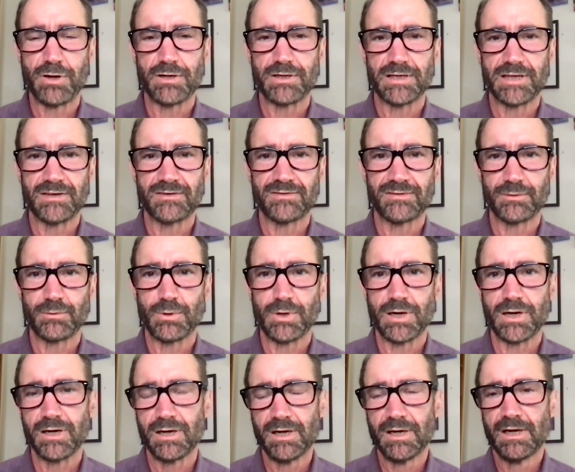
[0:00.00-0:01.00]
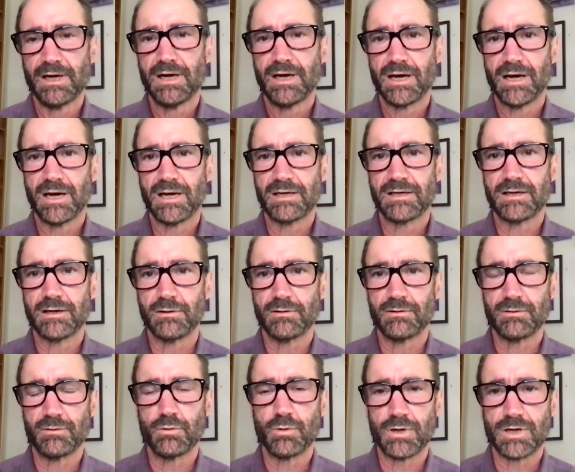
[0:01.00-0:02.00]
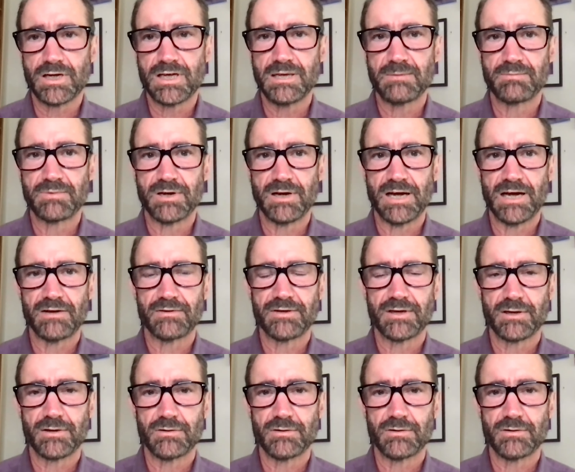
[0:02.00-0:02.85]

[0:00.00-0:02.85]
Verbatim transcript: on this or, you know, in order to keep their health in